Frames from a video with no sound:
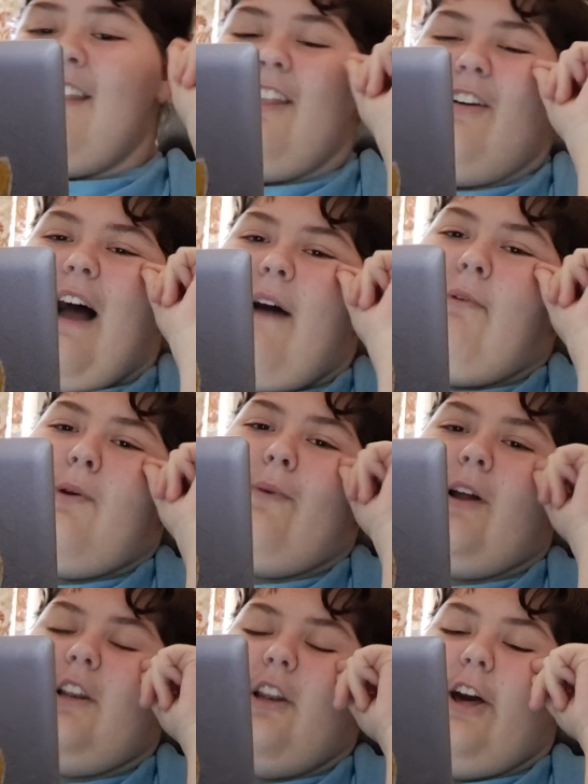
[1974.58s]
So
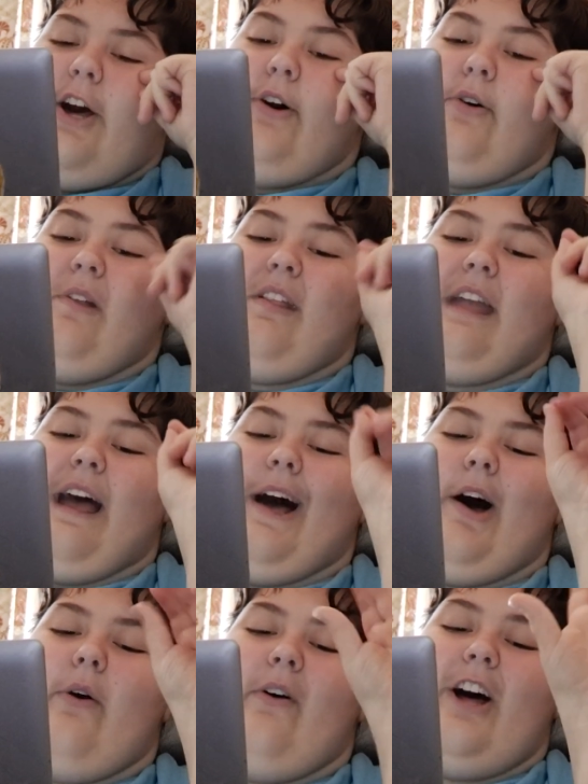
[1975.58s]
everyone knows
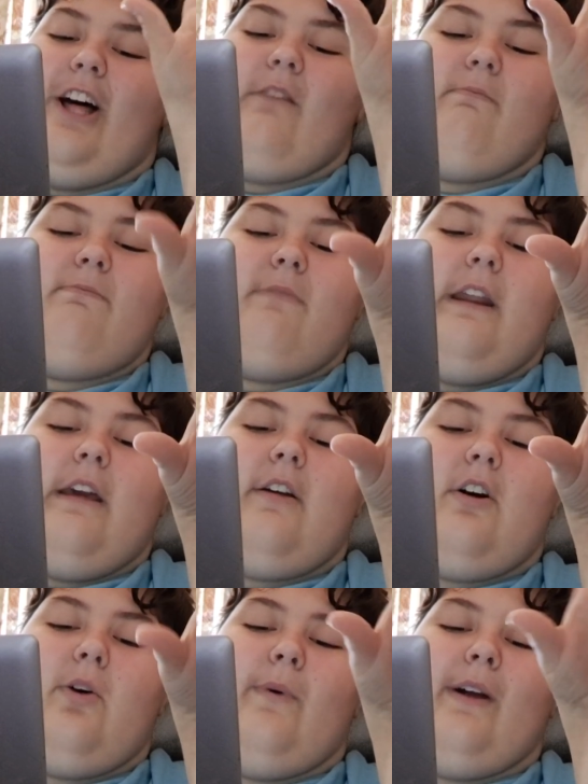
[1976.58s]
how
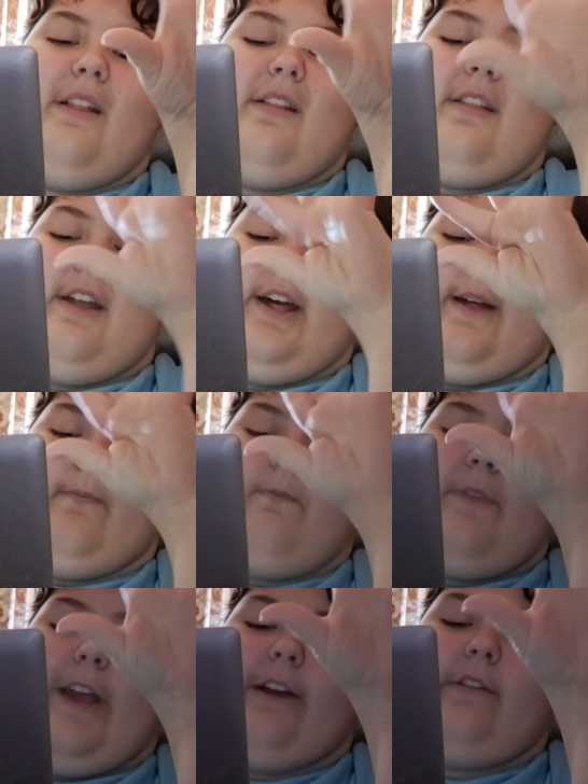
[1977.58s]
Nico was
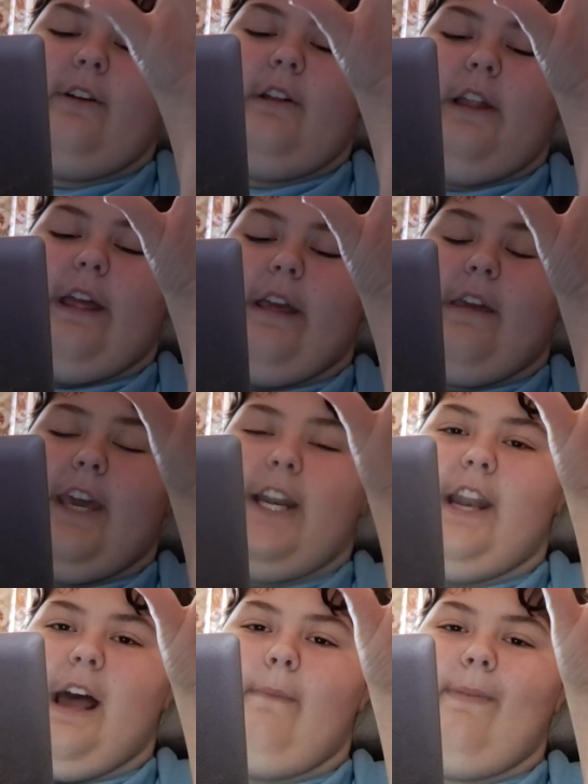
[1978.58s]
technically
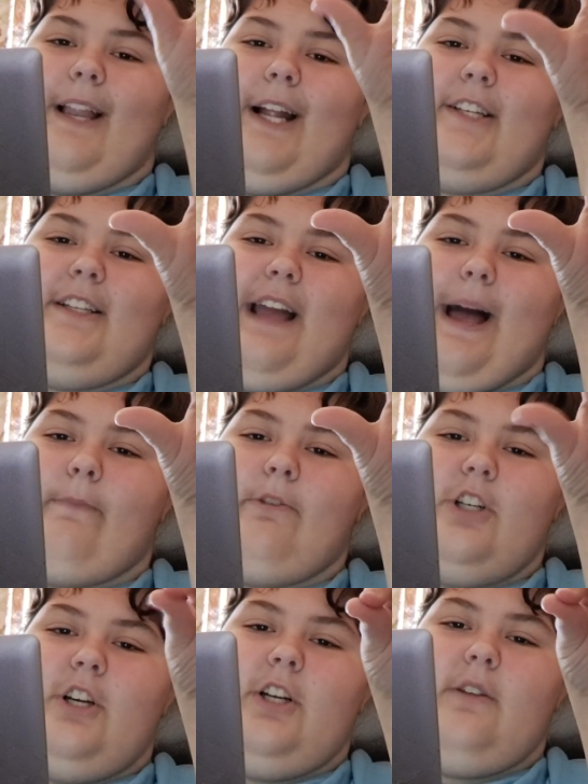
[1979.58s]
kidnapped /
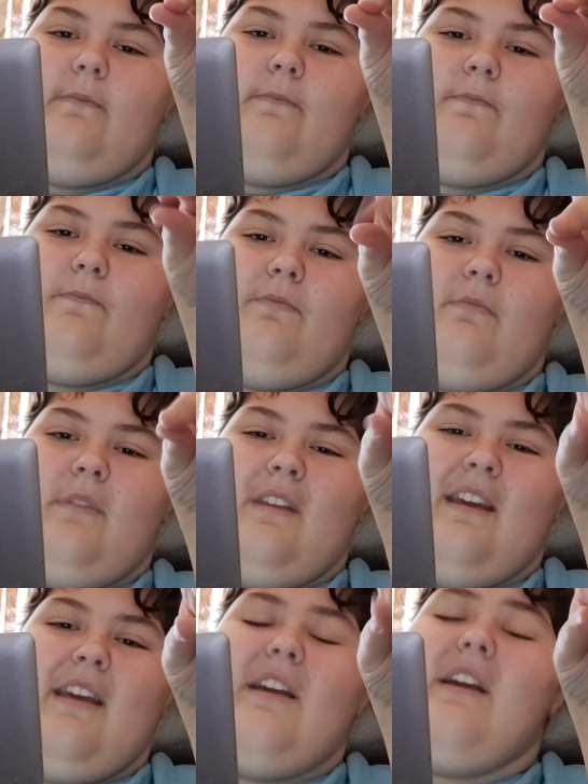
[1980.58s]
captured
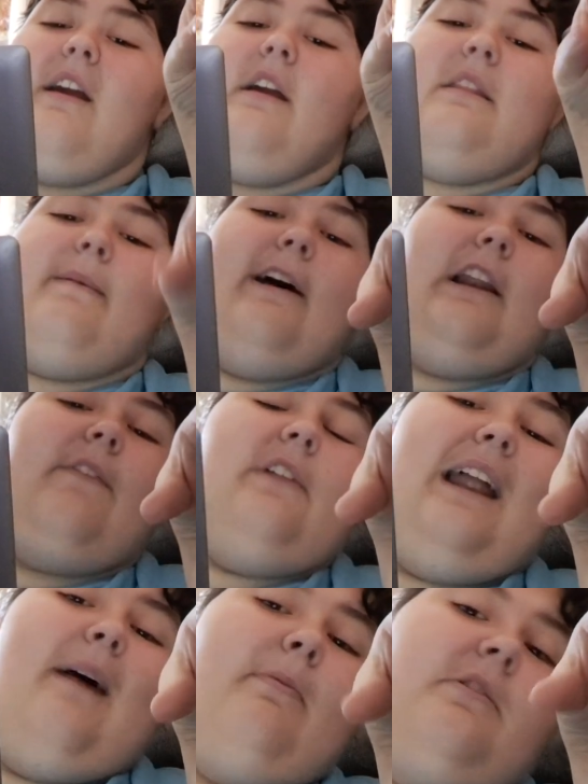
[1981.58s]
in the Battle of the
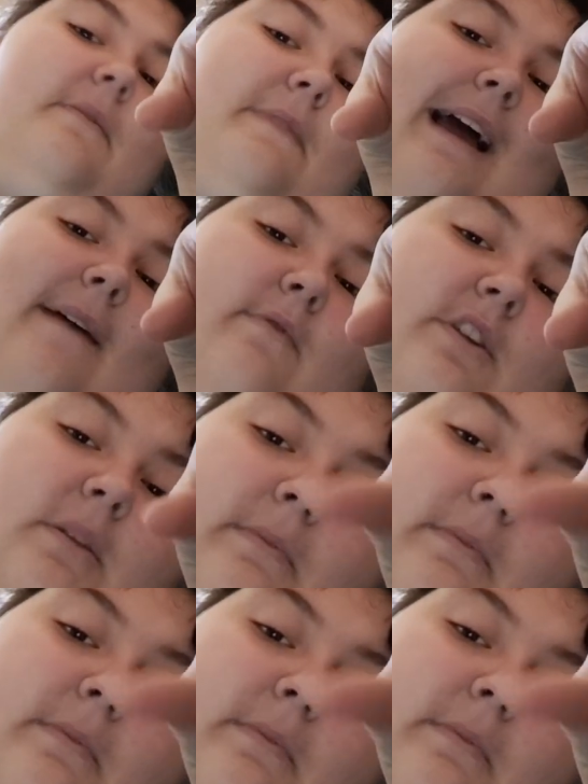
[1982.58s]
Labyrinth. If you have read